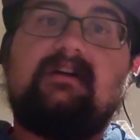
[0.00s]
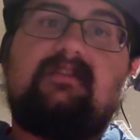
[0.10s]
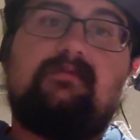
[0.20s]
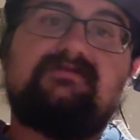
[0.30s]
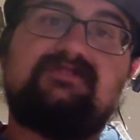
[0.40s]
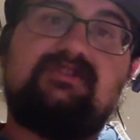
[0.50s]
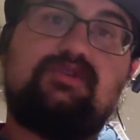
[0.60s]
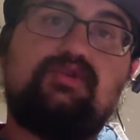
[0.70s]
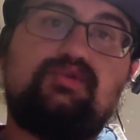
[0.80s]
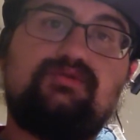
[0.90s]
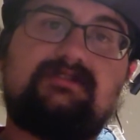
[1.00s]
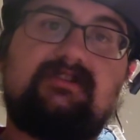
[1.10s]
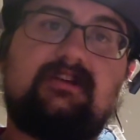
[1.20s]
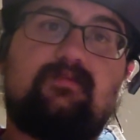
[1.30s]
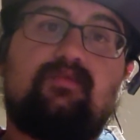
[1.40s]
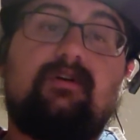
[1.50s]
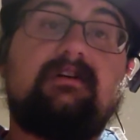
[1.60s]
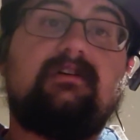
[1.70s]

that was used, that I'm really